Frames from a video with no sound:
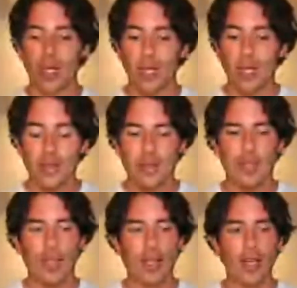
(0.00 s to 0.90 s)

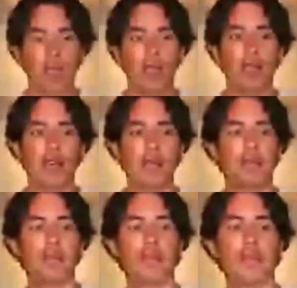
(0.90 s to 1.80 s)
Let's uh,
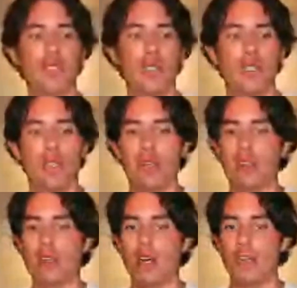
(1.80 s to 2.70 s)
sit in
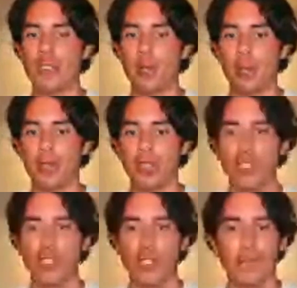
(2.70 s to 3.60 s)
a comfortable
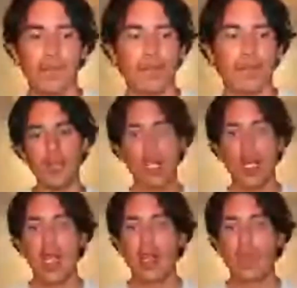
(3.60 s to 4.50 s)
position.
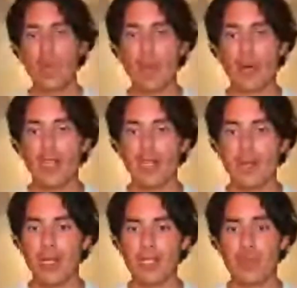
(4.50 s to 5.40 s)
Remember that the
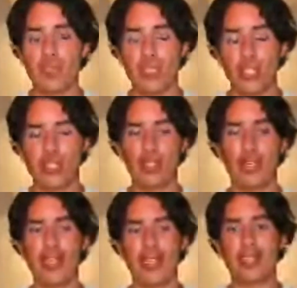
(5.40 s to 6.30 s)
best
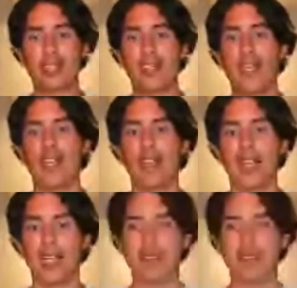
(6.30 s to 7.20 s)
position is
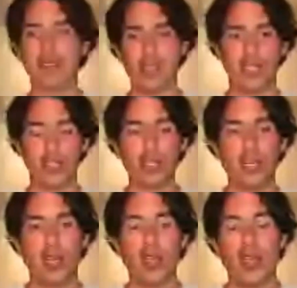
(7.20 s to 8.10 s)
like a
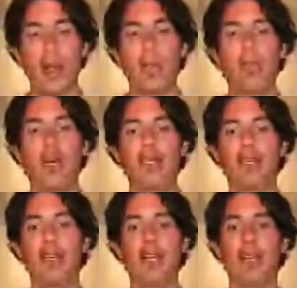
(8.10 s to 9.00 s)
tetrahedron,
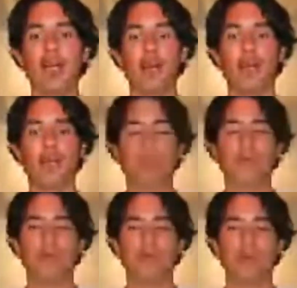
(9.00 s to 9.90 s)
but
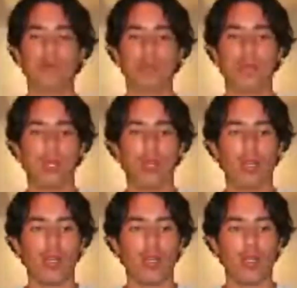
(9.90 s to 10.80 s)
um,
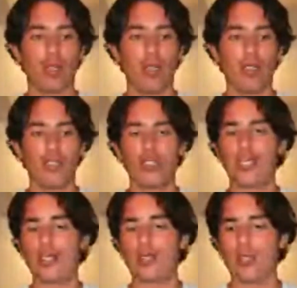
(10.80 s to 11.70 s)
uh, it's
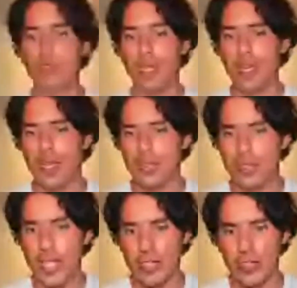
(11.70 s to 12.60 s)
just a, a
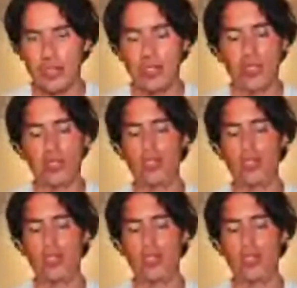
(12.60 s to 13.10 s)
suggestion.